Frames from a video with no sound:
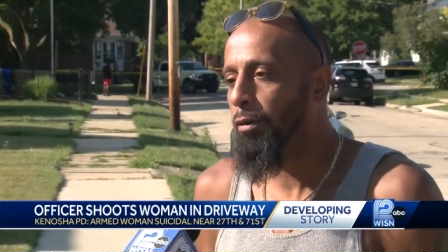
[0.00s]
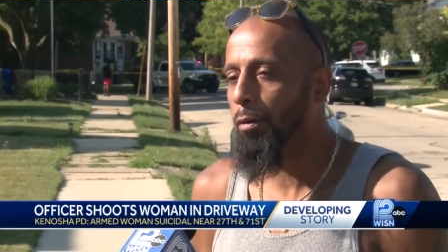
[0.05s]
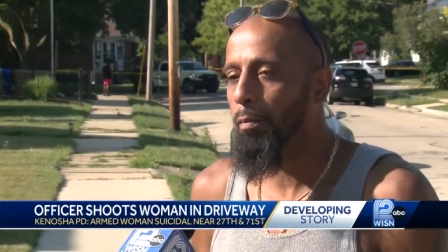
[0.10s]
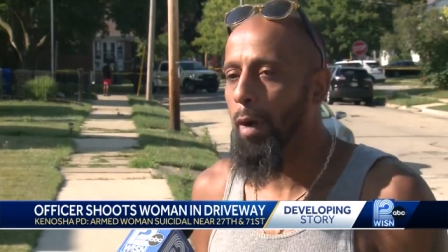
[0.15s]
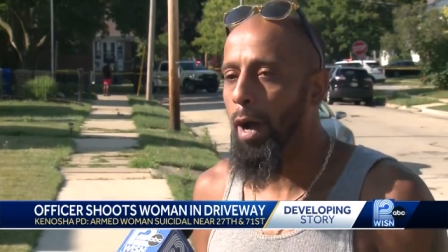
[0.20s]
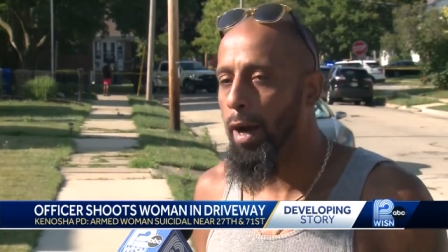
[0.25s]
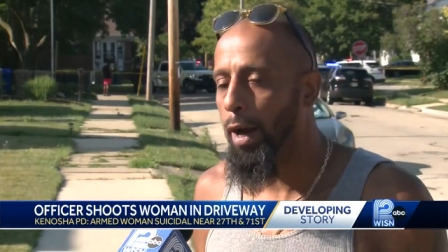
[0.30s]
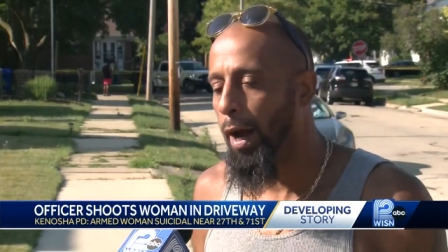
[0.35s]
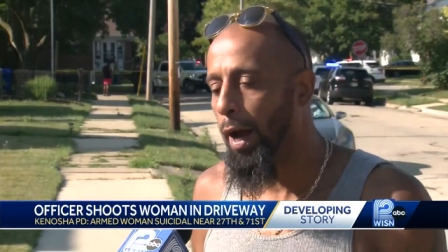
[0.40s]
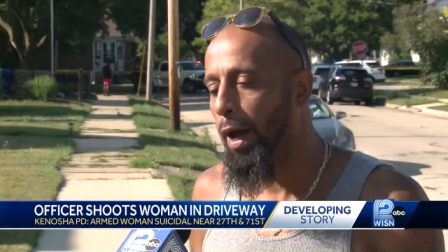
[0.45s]
she
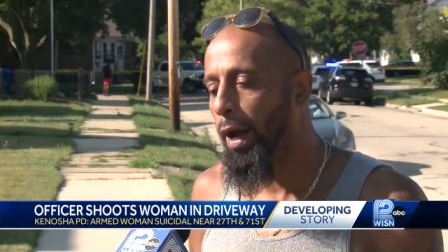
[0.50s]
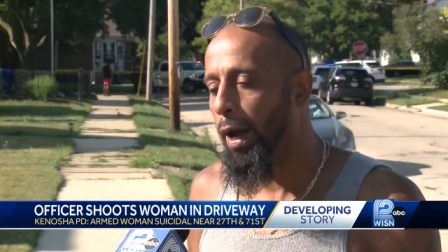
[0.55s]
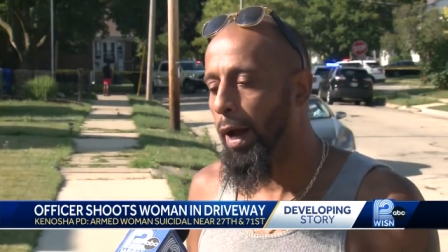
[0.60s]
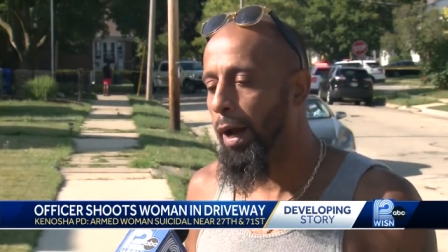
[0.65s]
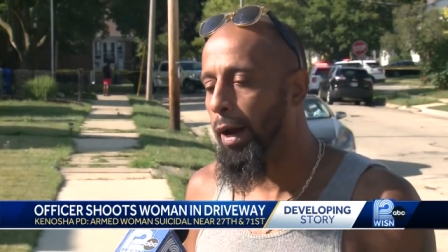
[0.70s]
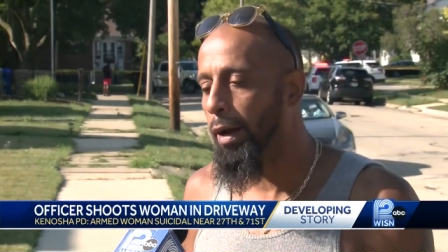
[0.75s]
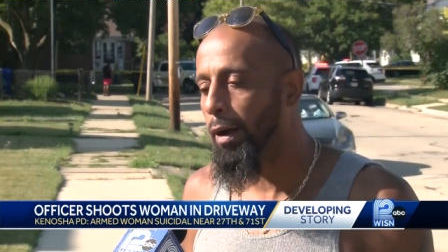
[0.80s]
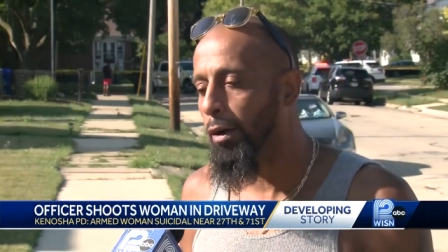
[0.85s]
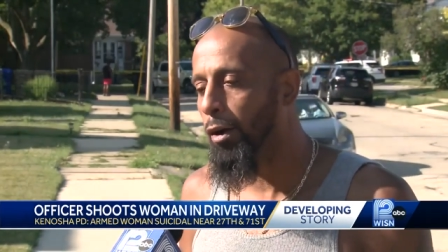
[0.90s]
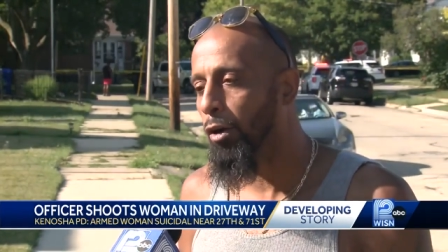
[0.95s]
might not have
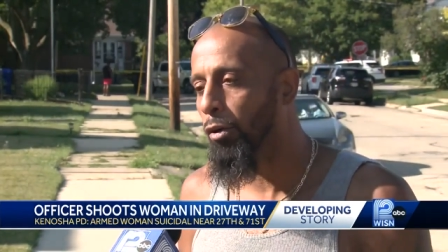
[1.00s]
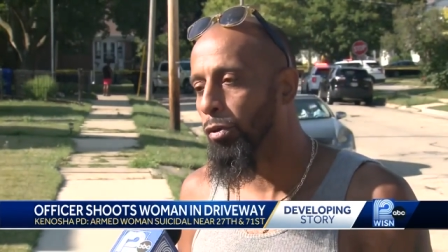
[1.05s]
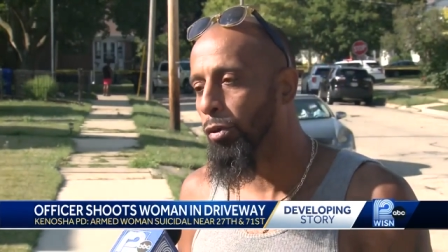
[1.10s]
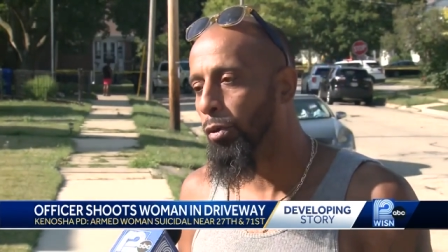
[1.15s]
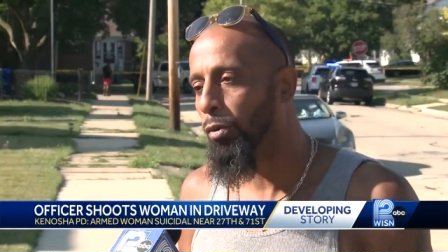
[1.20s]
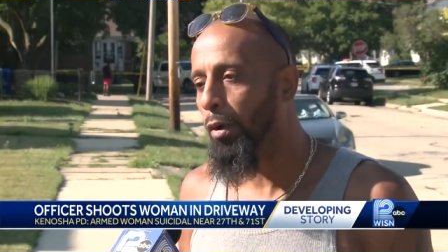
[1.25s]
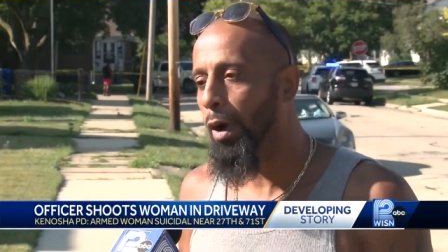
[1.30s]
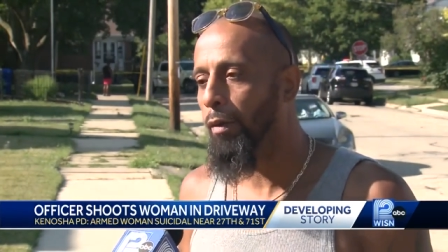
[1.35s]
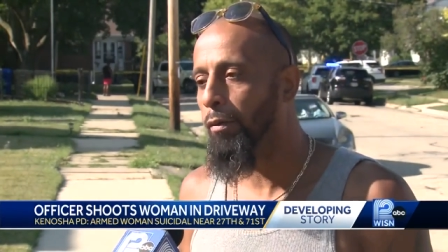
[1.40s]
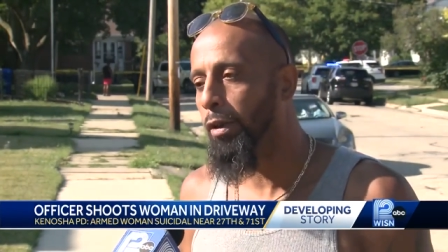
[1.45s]
had to go
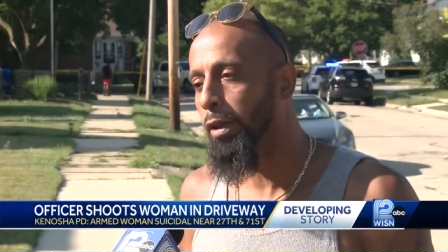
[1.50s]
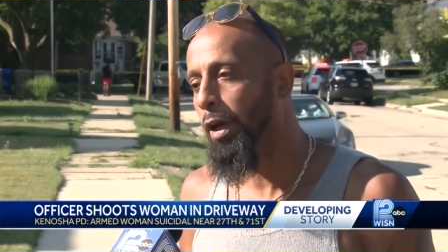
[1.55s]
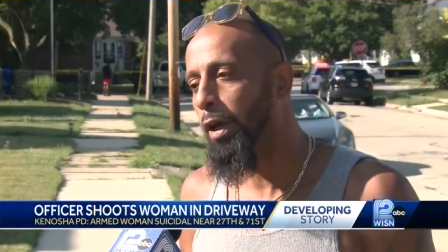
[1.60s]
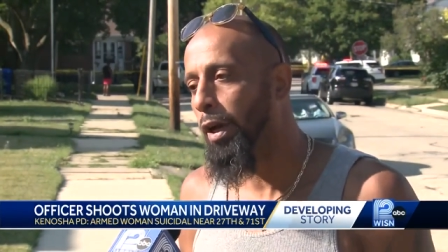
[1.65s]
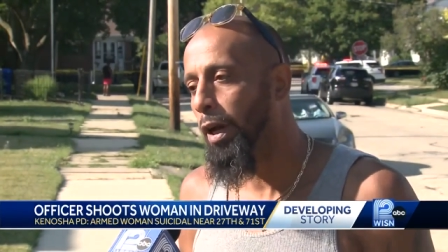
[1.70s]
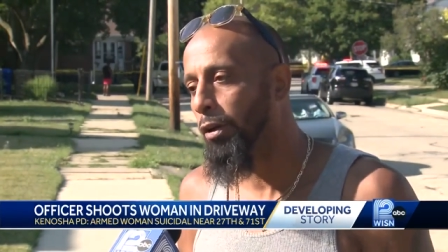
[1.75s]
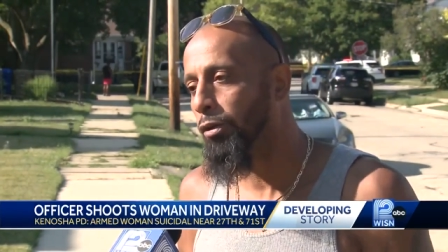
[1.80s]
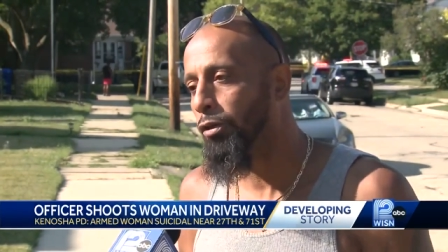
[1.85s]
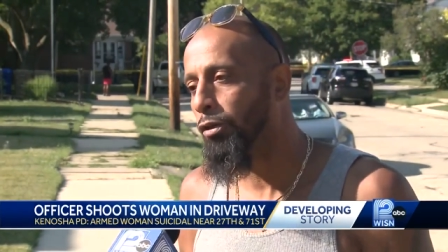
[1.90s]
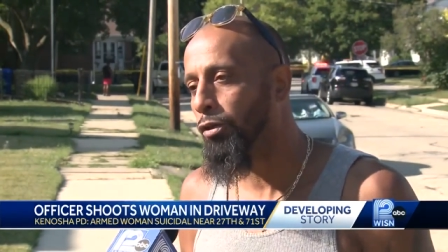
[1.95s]
through
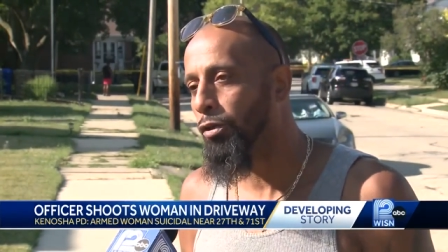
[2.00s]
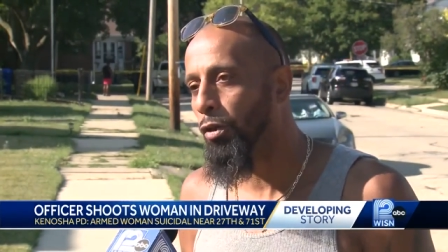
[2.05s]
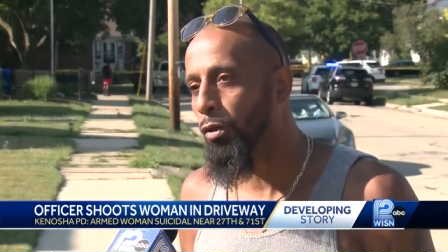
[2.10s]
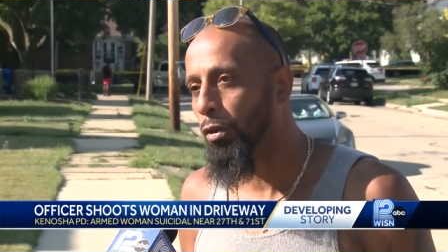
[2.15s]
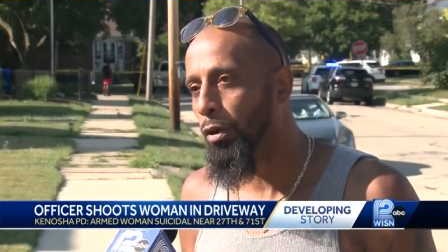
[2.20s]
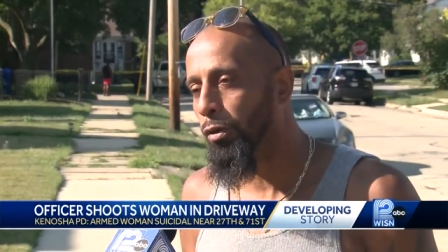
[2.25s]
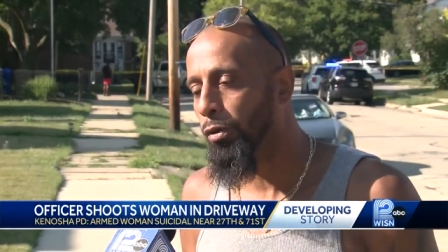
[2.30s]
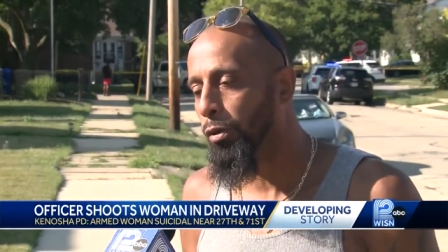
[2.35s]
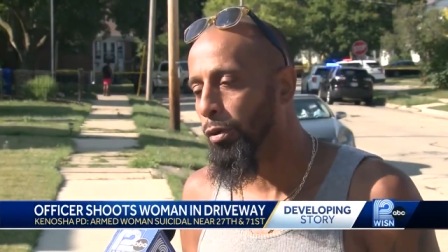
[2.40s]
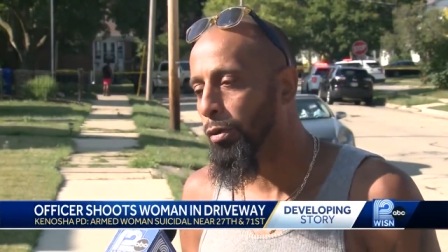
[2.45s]
everything that she's
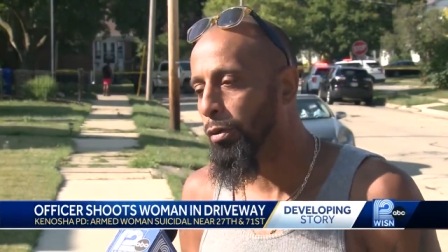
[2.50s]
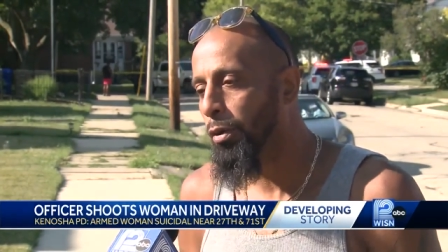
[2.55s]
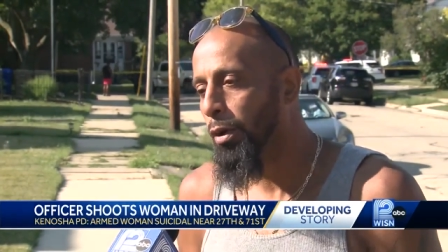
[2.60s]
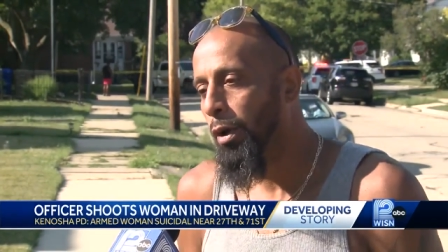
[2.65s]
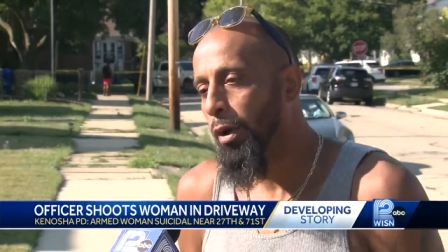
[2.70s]
going through.